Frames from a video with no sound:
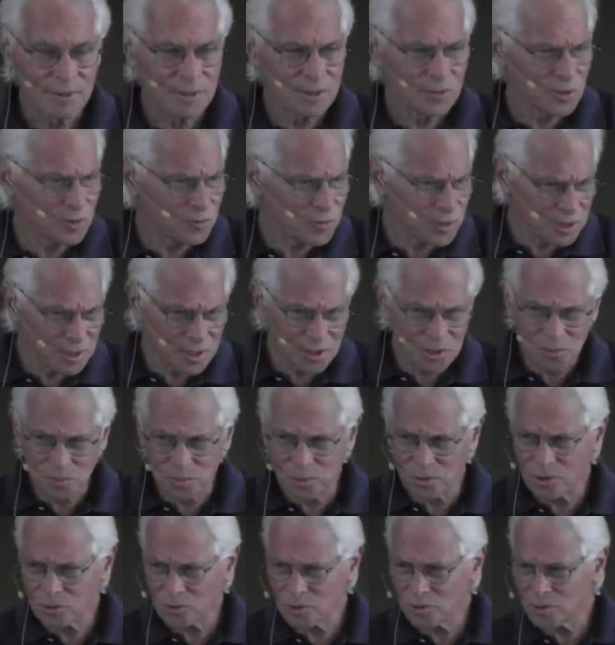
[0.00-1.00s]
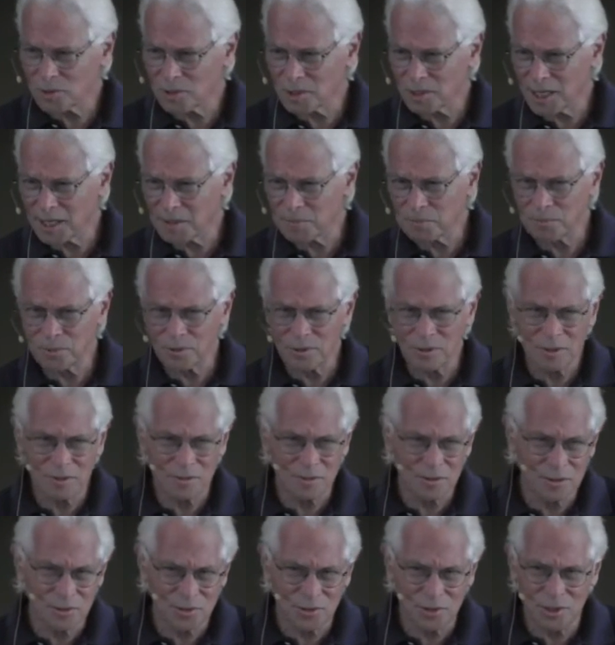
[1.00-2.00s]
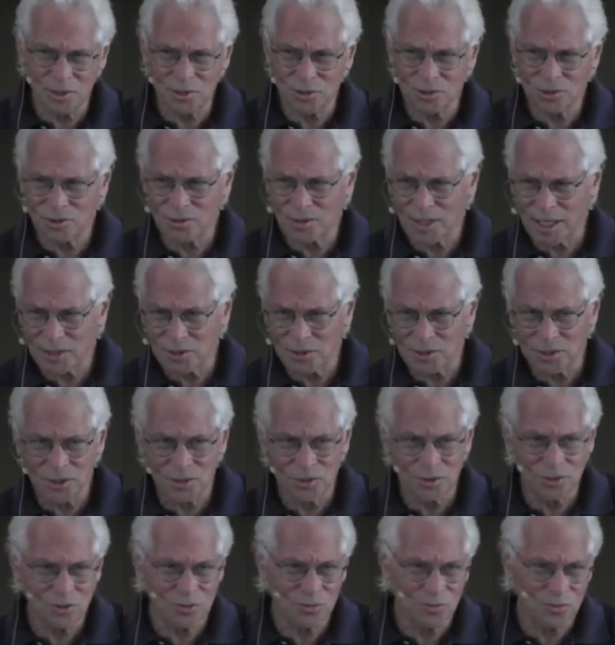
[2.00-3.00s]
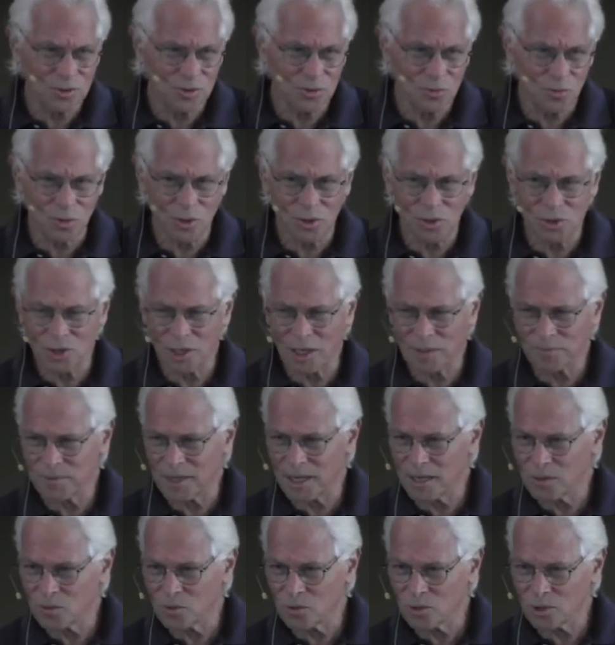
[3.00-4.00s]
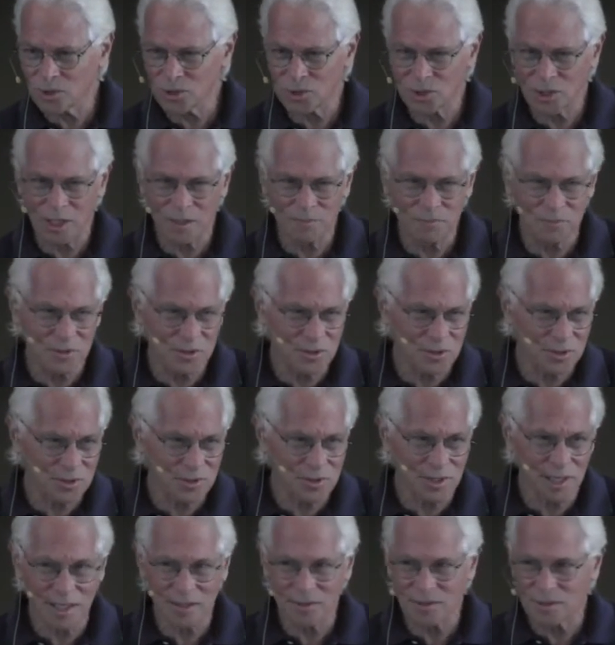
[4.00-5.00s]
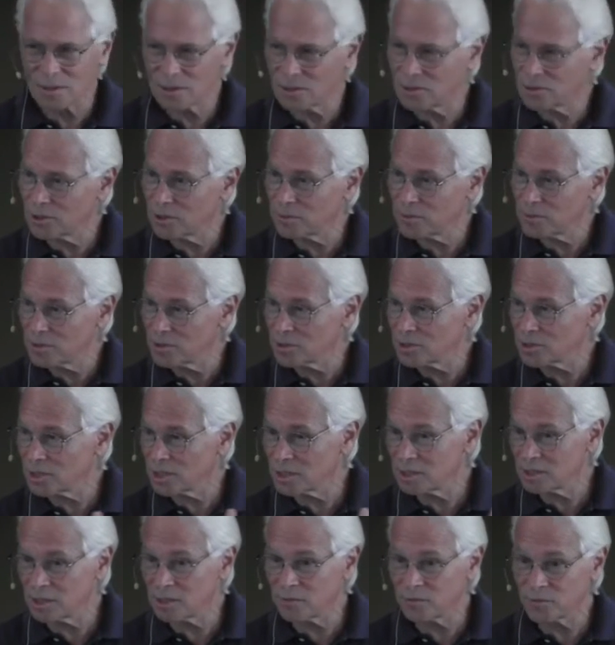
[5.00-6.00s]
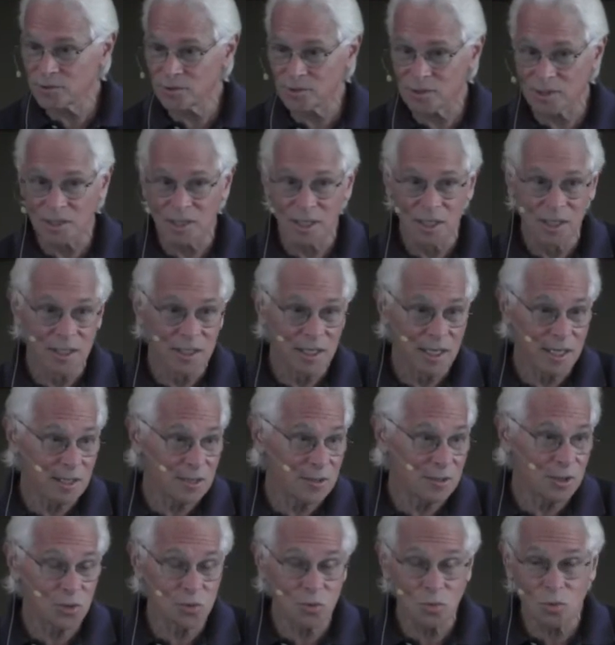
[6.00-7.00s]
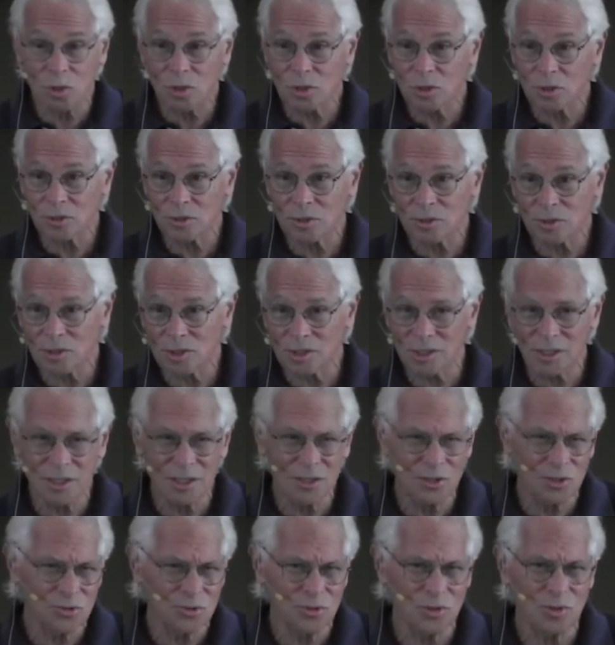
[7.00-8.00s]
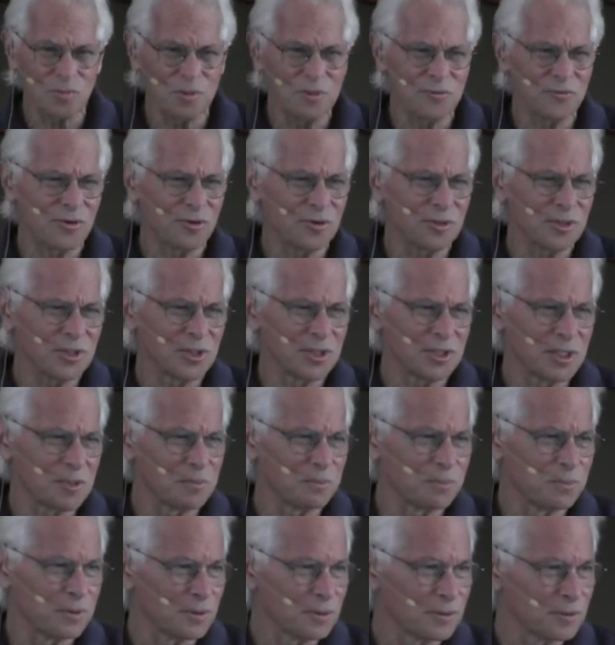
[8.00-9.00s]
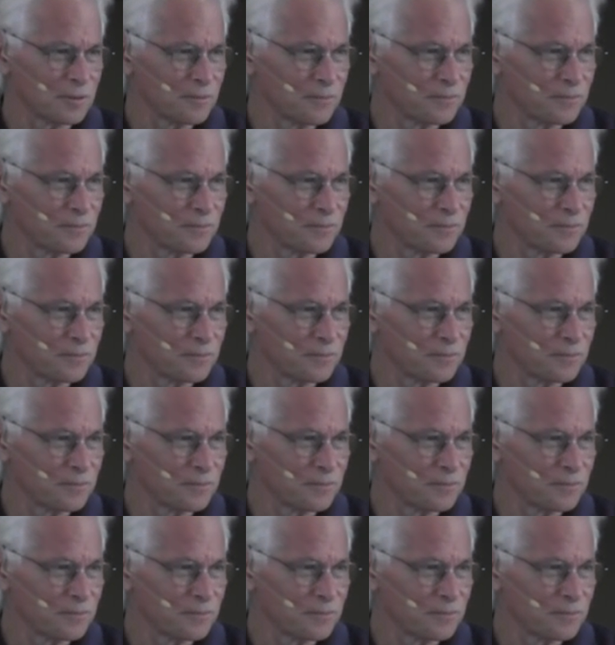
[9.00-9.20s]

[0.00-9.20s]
We read this book, we read that book, this teacher, this workshop, this, that, and you know what I mean, this, that, and everything. And in this world, you see, it used to be very simple.